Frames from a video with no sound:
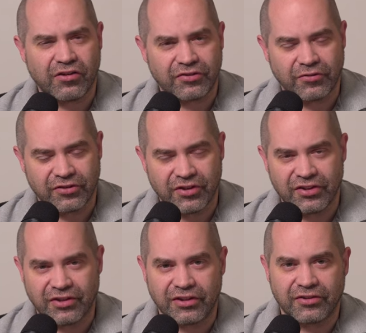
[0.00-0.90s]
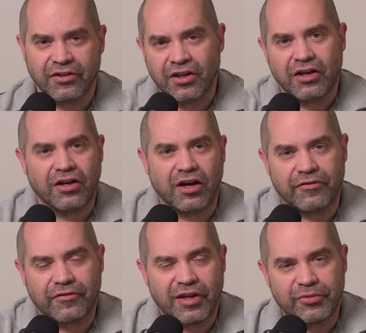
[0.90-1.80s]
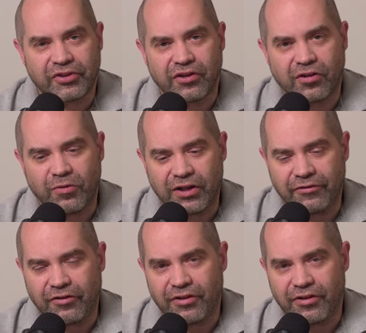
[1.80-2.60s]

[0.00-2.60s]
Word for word: all sorts of these things off of Amazon or whatever.